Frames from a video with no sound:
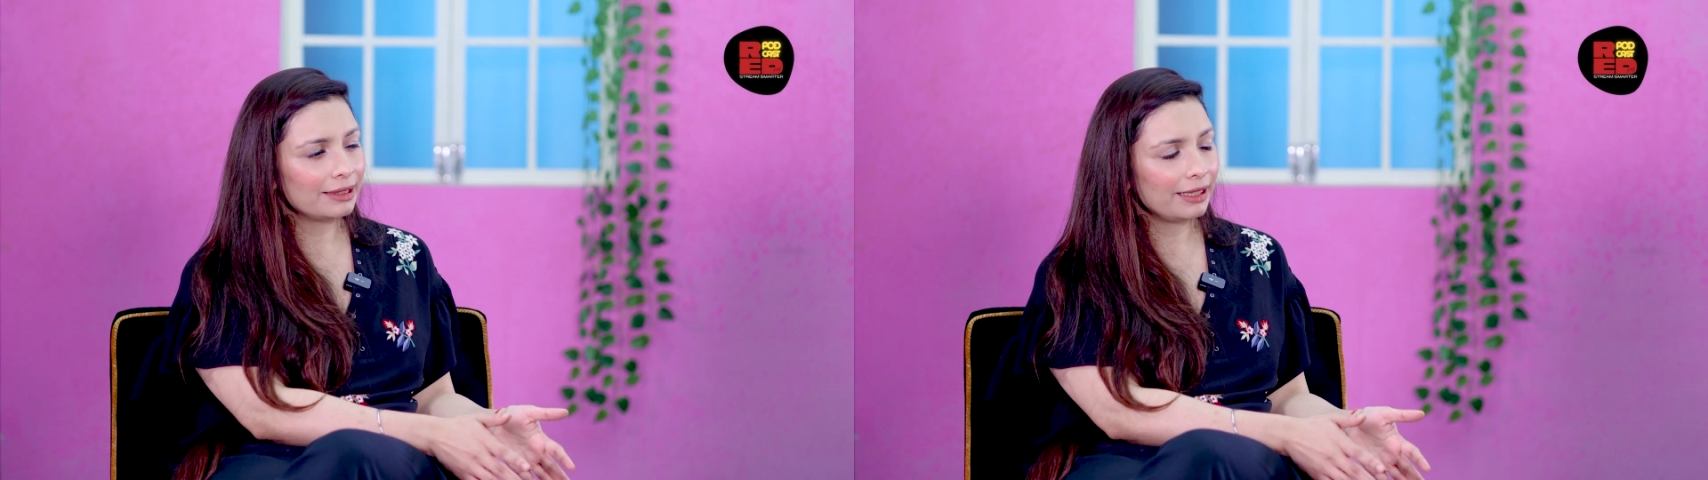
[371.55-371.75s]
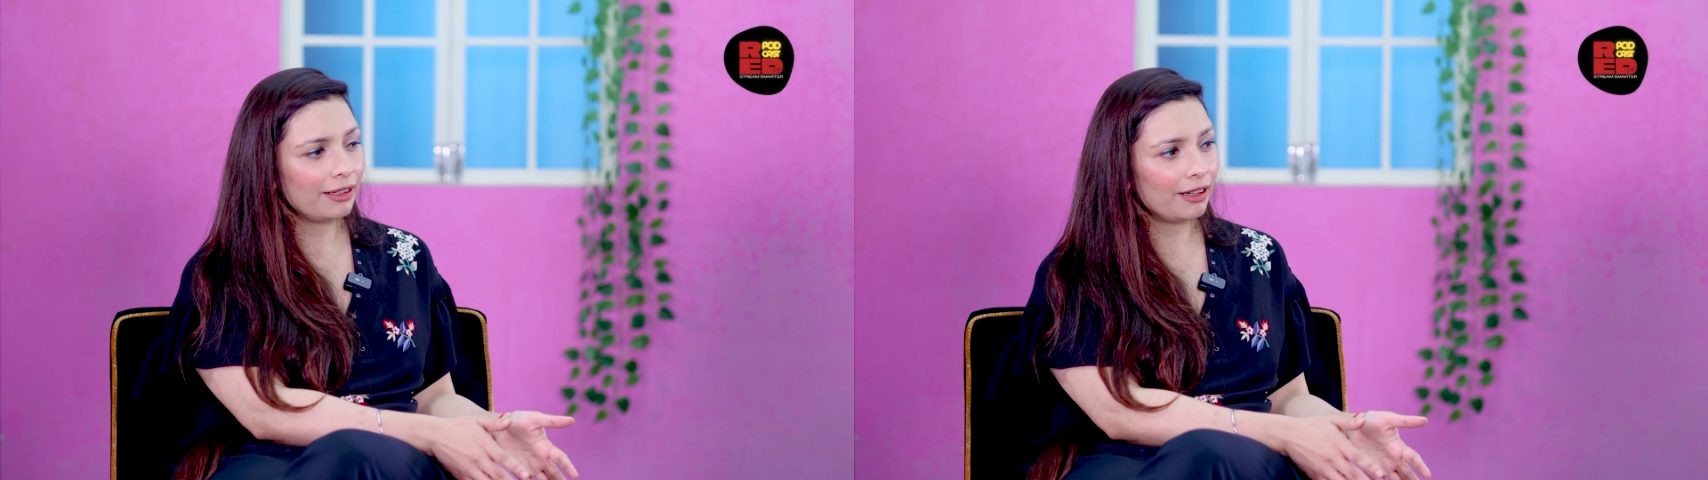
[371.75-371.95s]

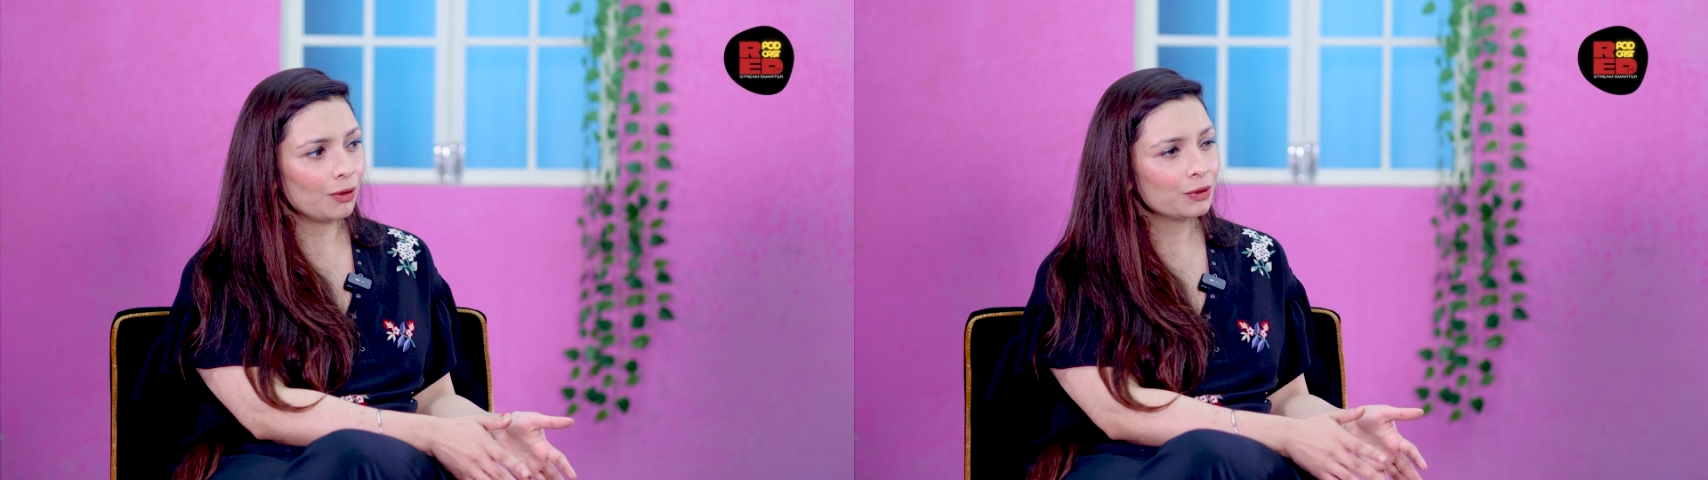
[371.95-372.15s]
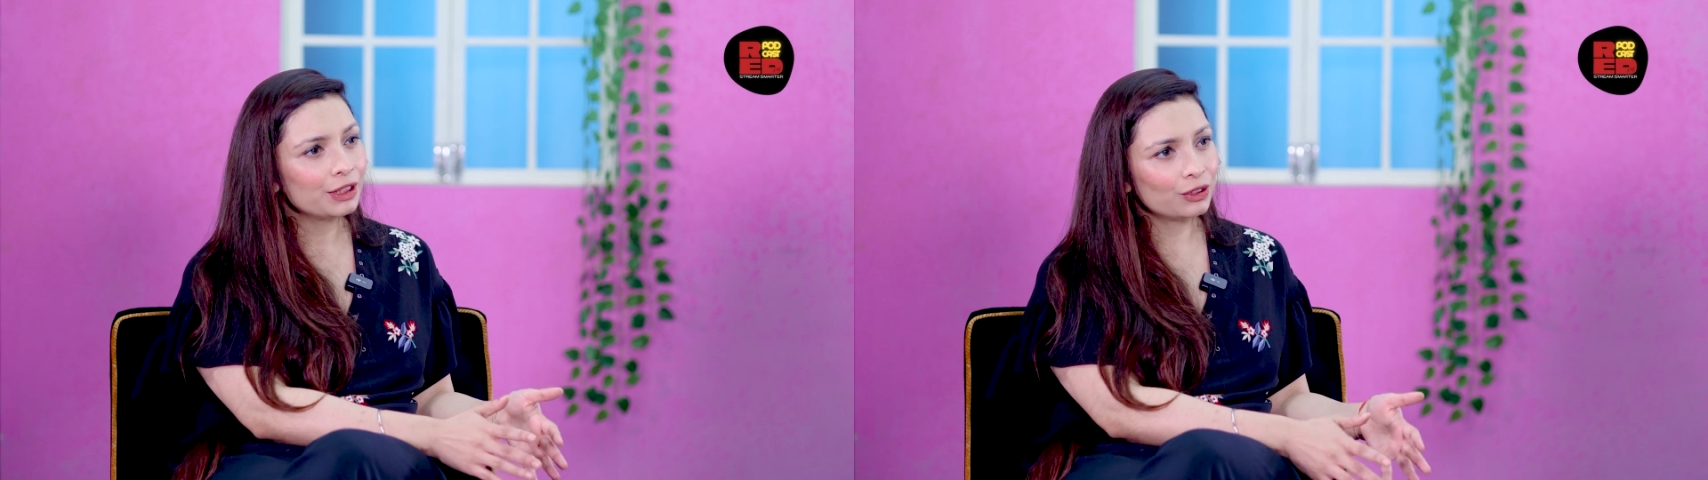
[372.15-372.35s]
say
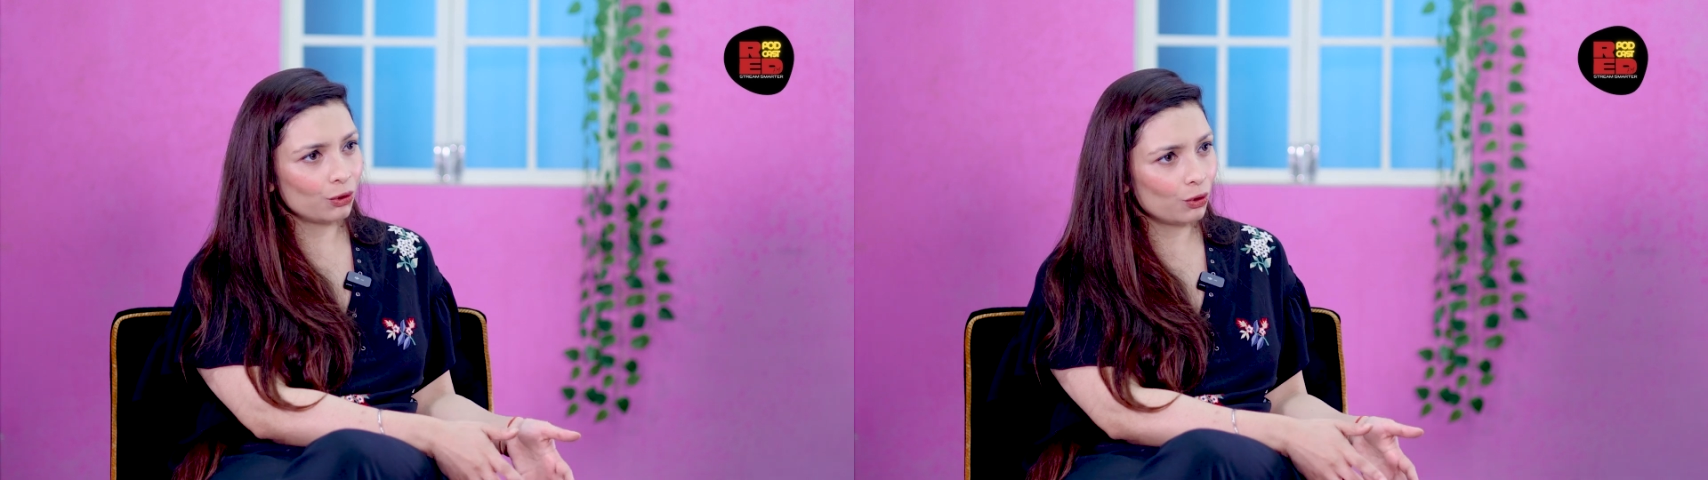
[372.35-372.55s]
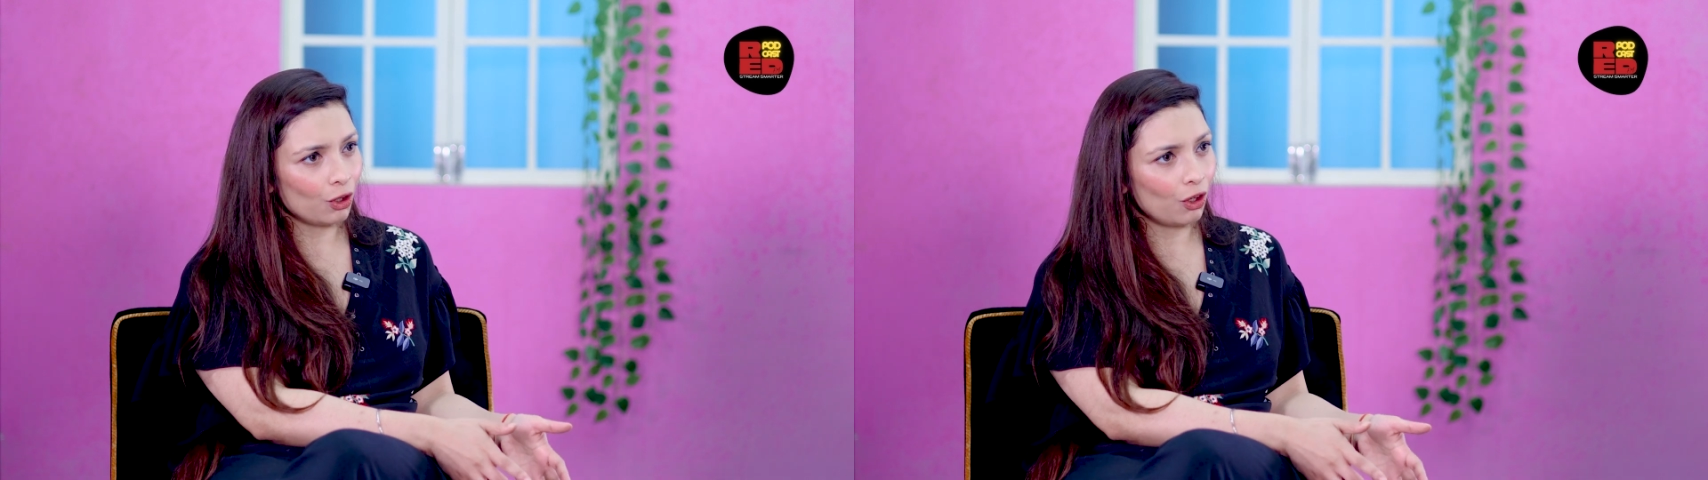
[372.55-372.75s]
around
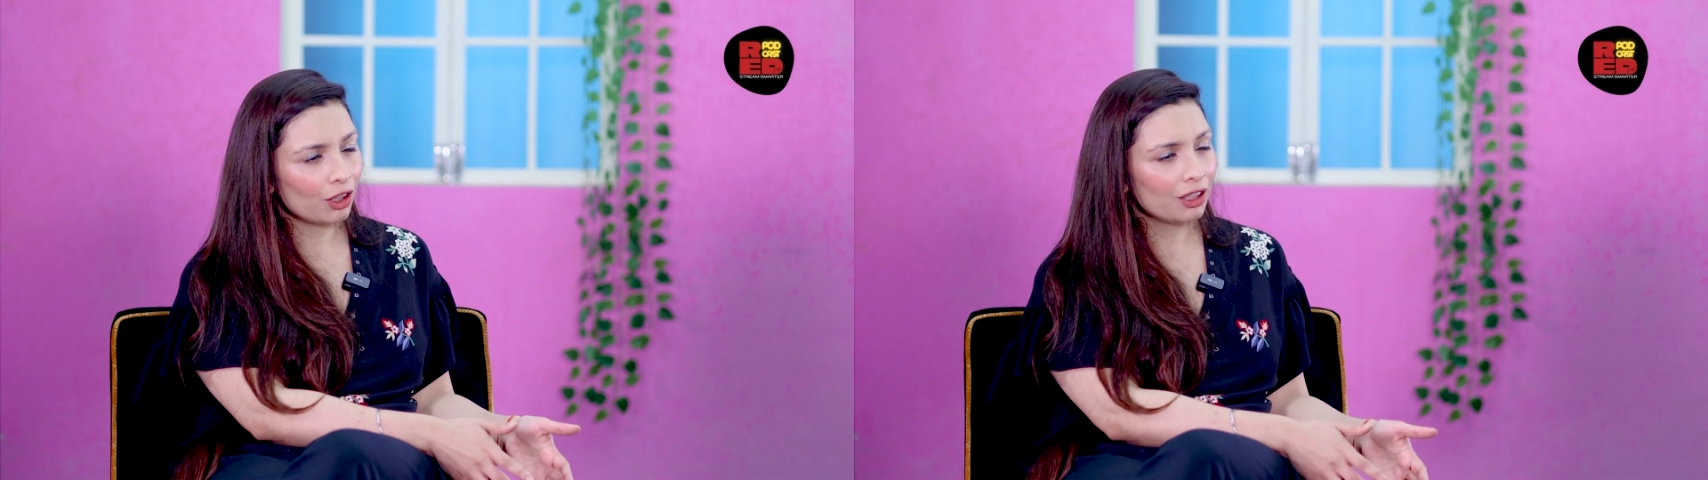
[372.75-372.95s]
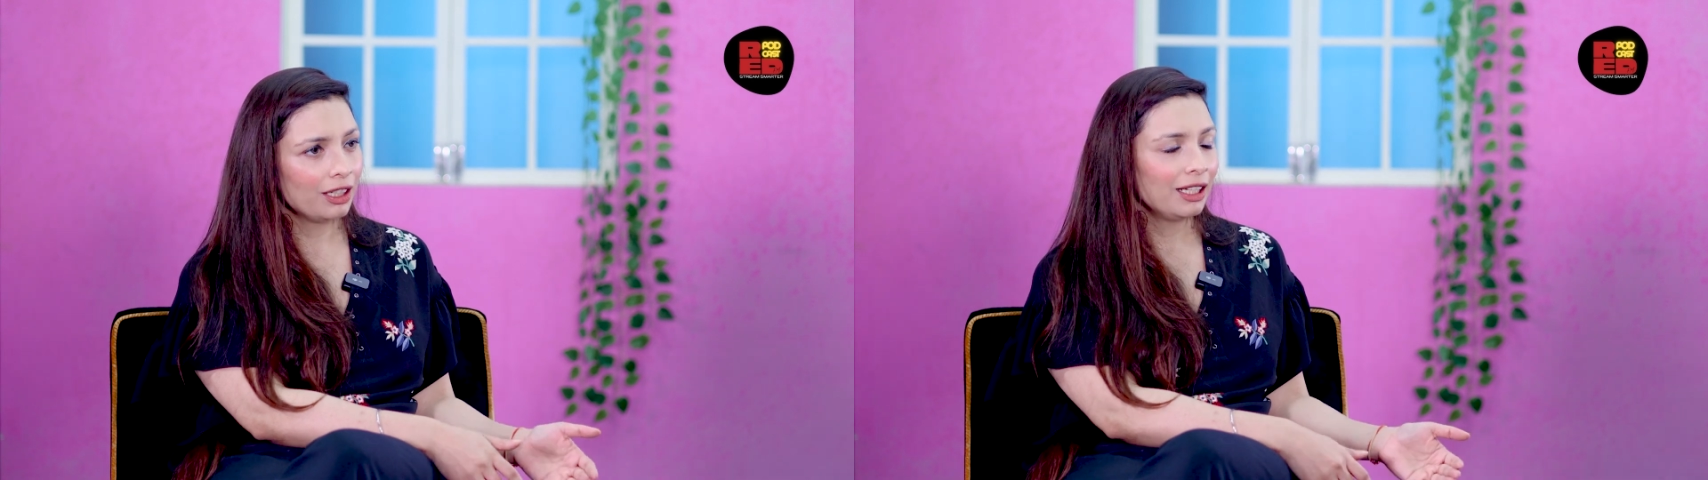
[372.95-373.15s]
6
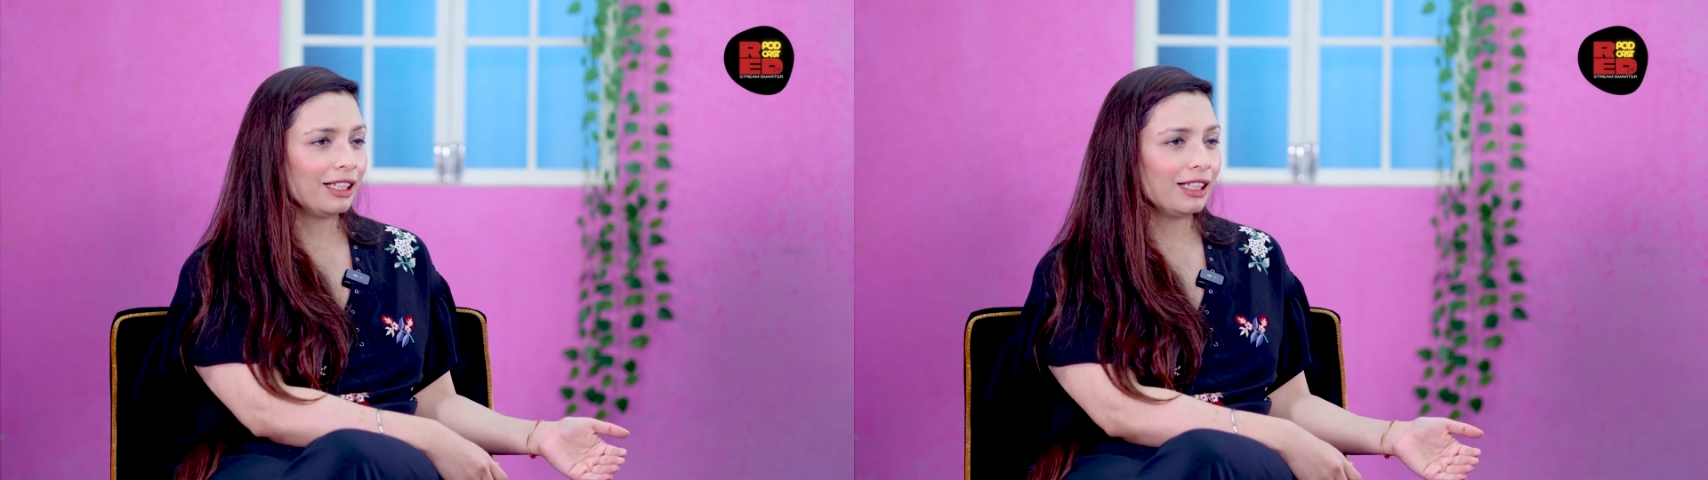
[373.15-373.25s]
o'clock,